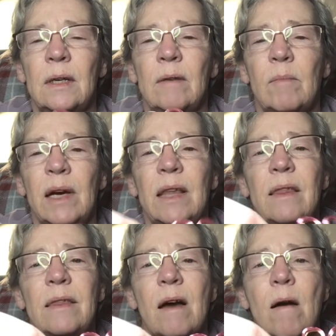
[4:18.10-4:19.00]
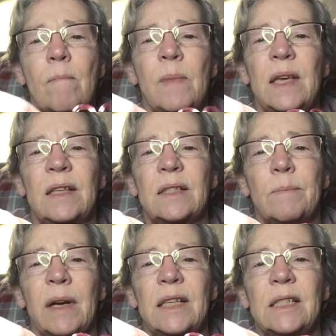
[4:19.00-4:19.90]
My thumb is
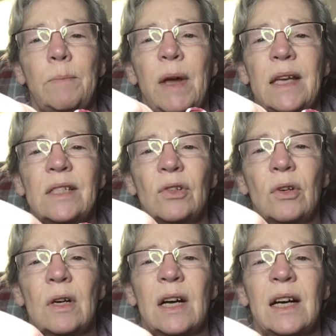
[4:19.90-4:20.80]
my spacer.